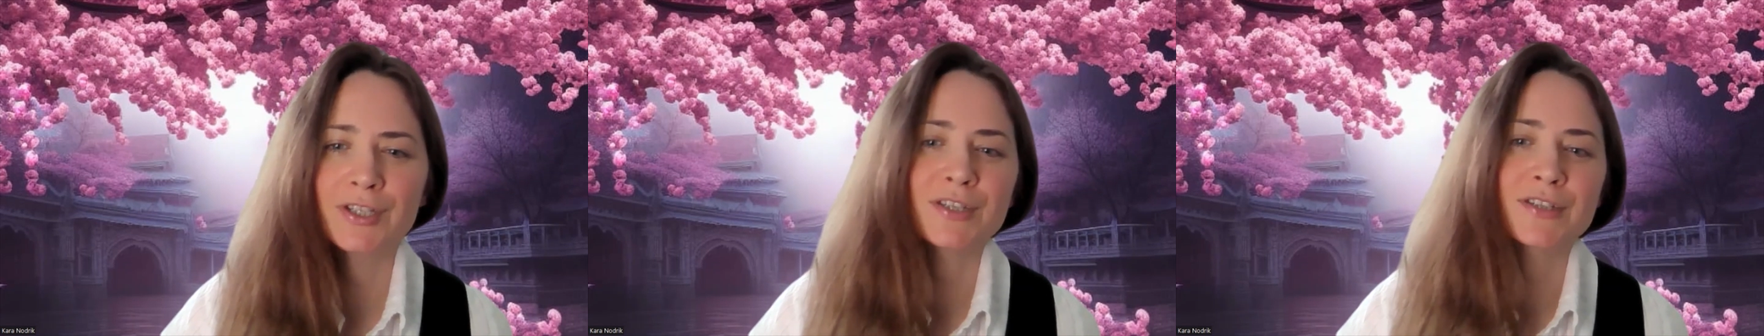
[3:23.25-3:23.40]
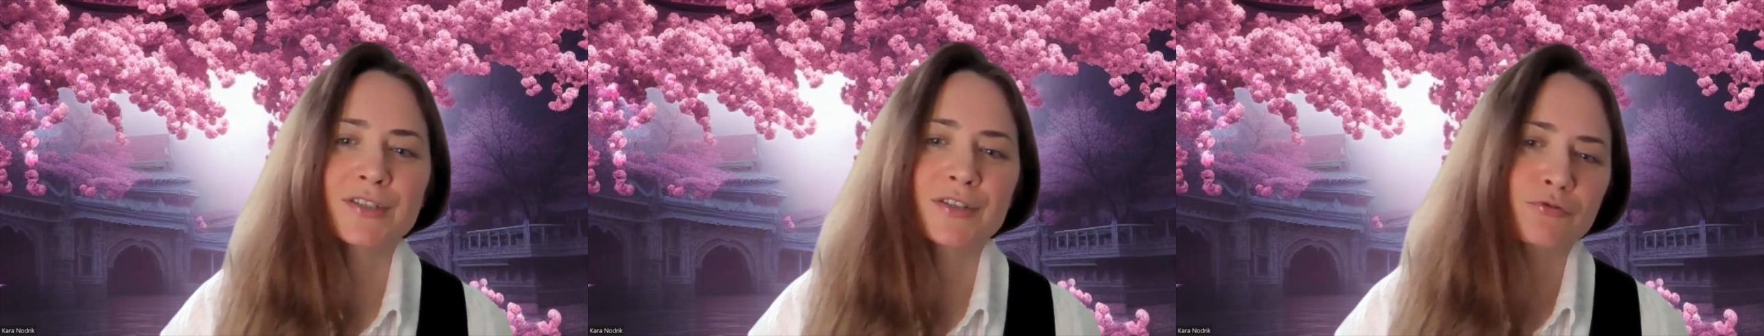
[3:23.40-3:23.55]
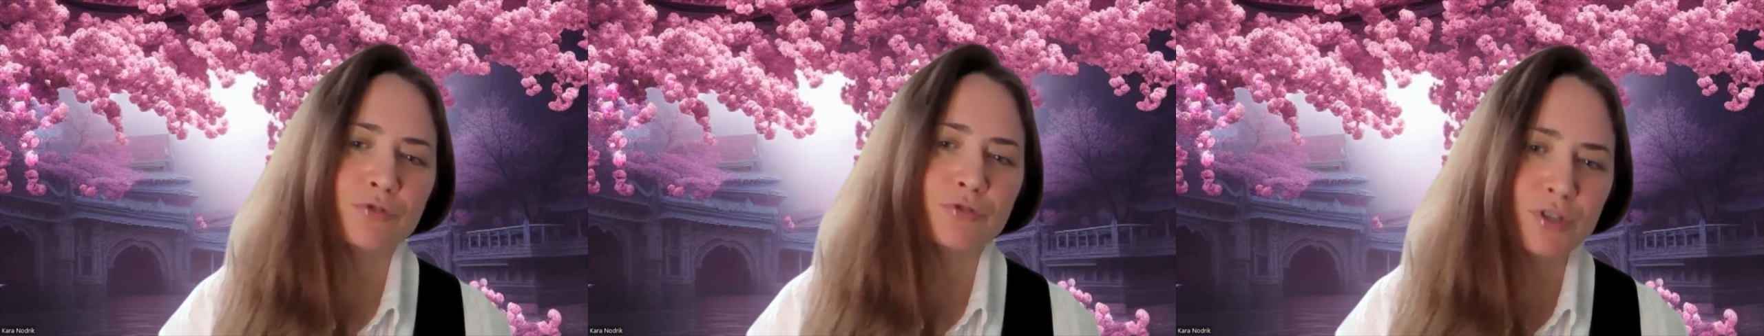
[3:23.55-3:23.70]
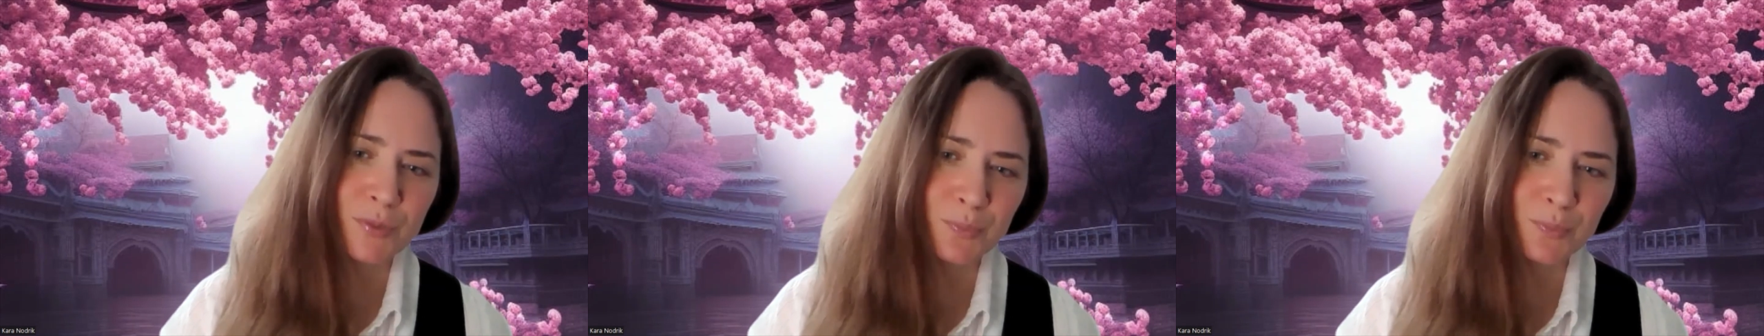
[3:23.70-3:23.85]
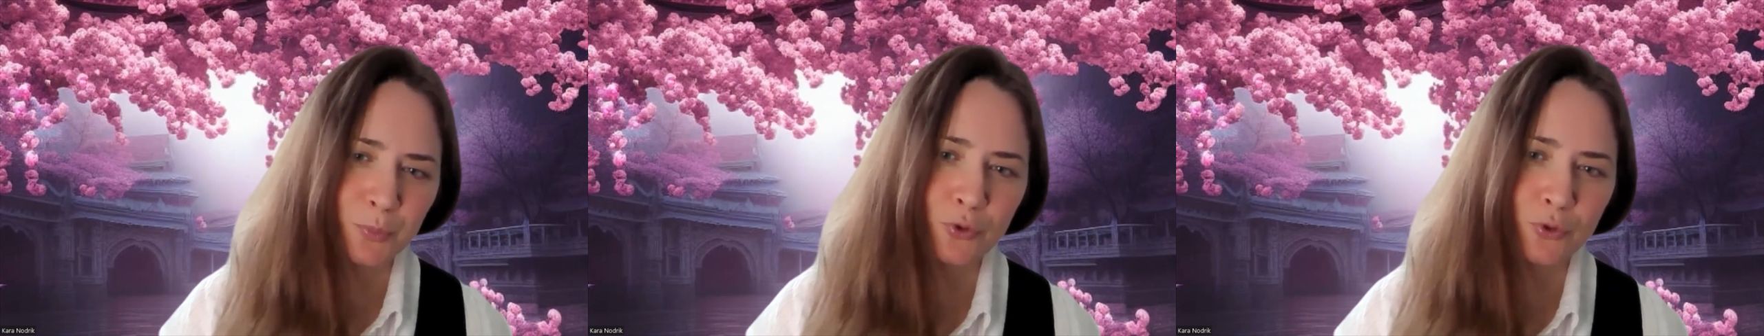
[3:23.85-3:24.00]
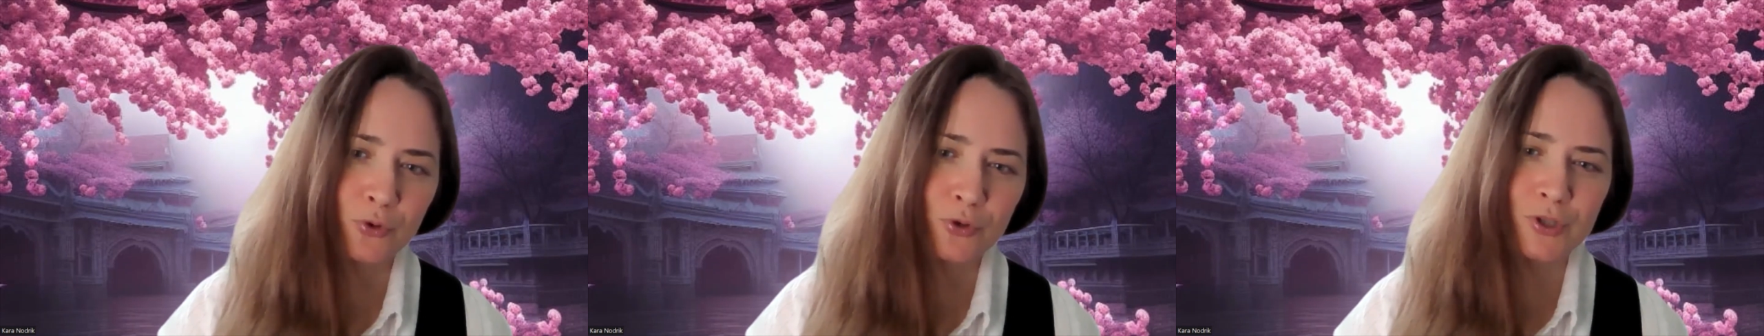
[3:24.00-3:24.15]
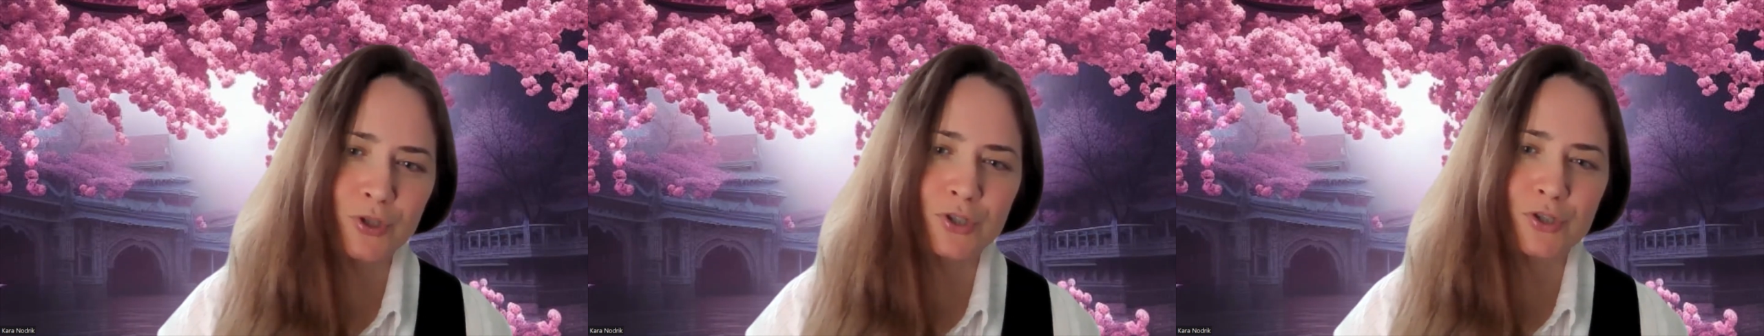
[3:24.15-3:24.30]
is a
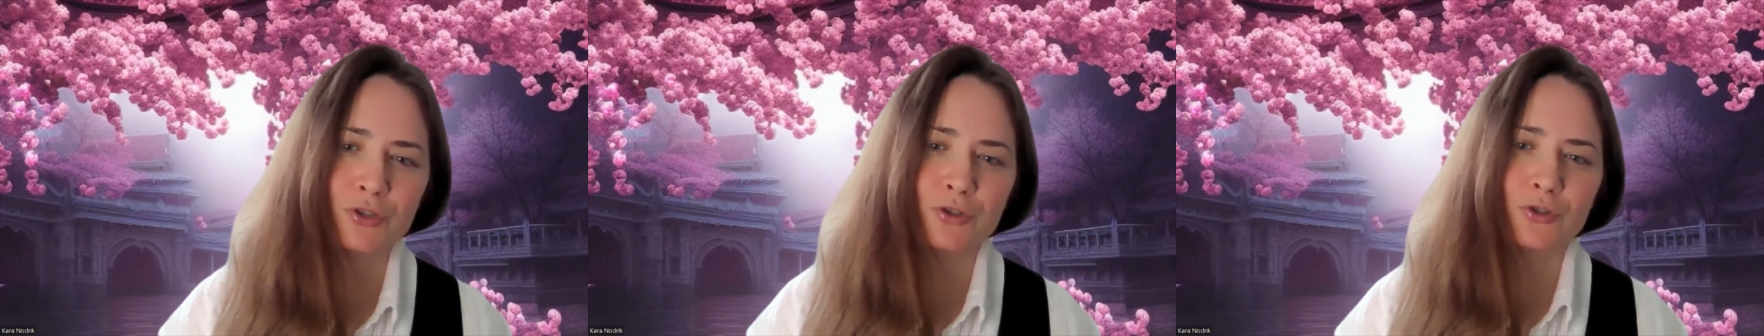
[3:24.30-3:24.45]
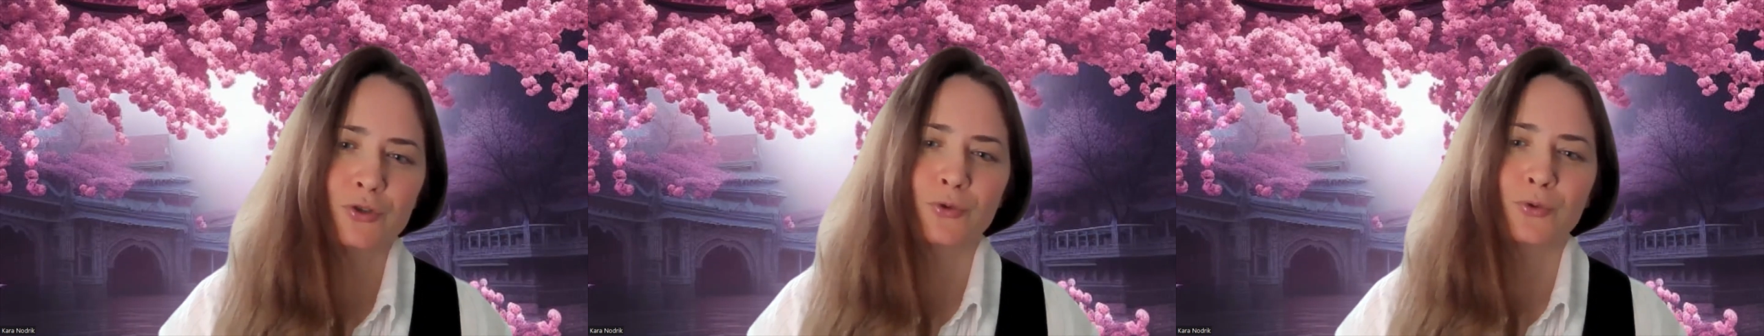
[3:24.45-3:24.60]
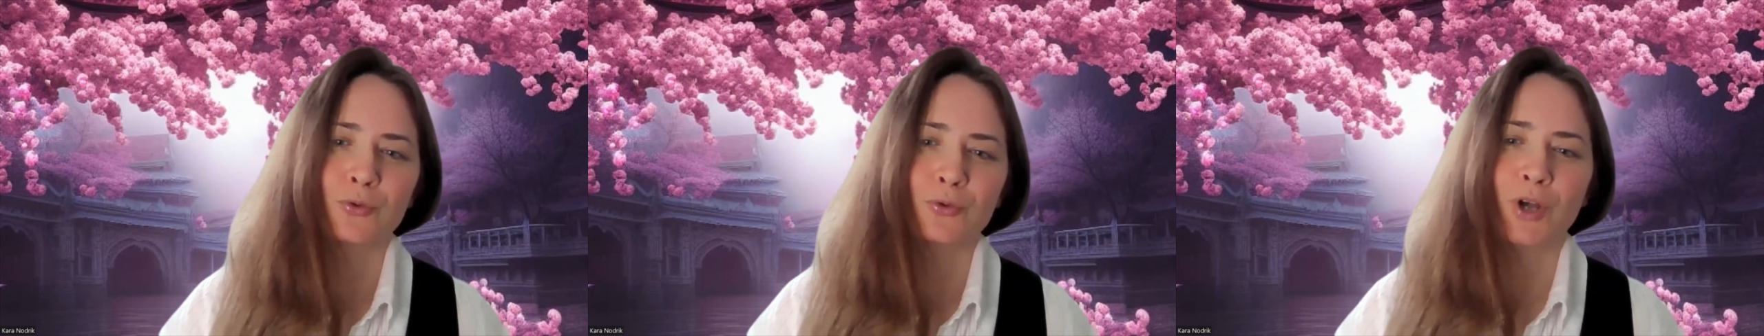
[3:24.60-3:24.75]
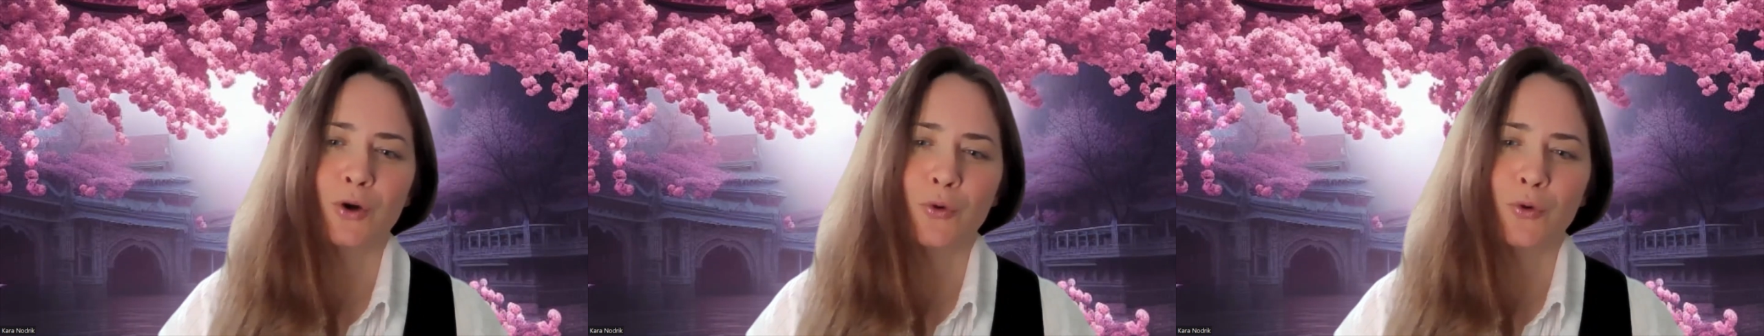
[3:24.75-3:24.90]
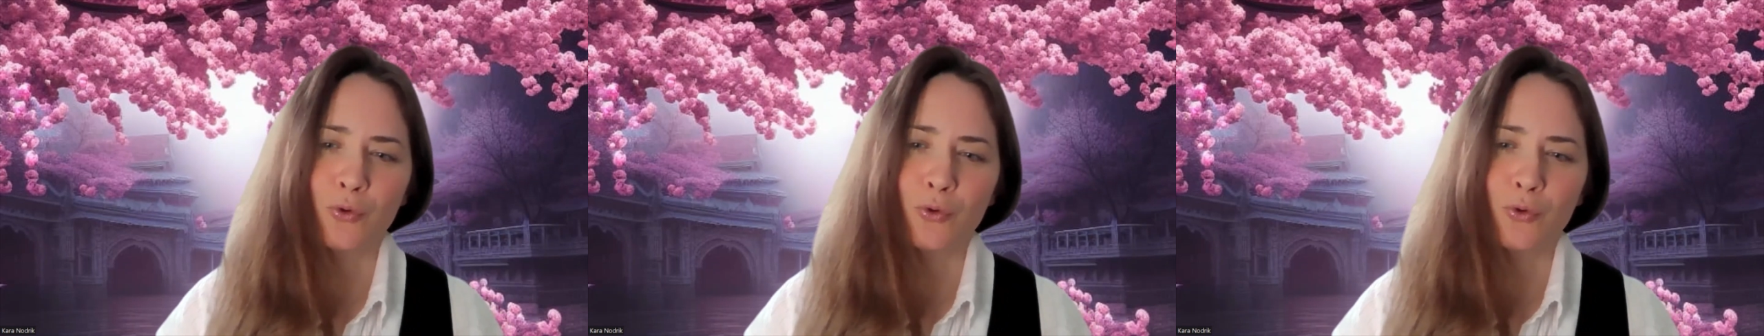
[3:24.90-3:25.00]
response to the